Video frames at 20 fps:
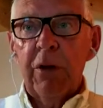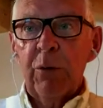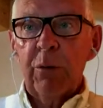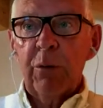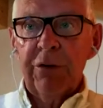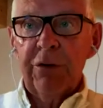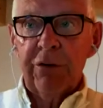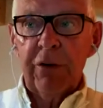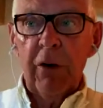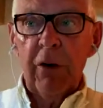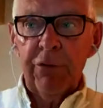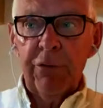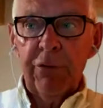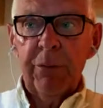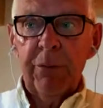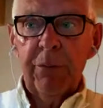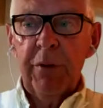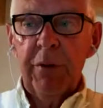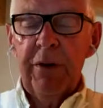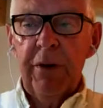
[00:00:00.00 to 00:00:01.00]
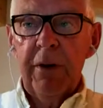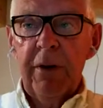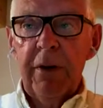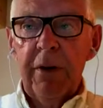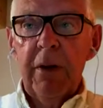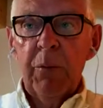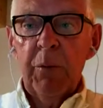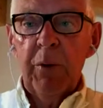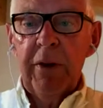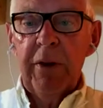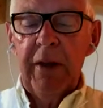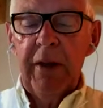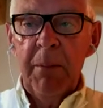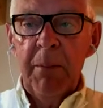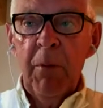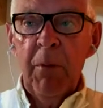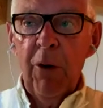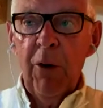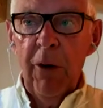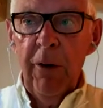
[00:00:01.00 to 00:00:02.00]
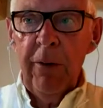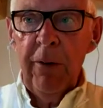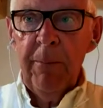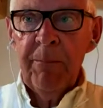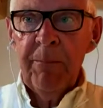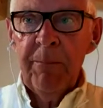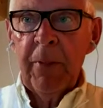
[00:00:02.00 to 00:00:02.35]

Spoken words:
discuss with him or her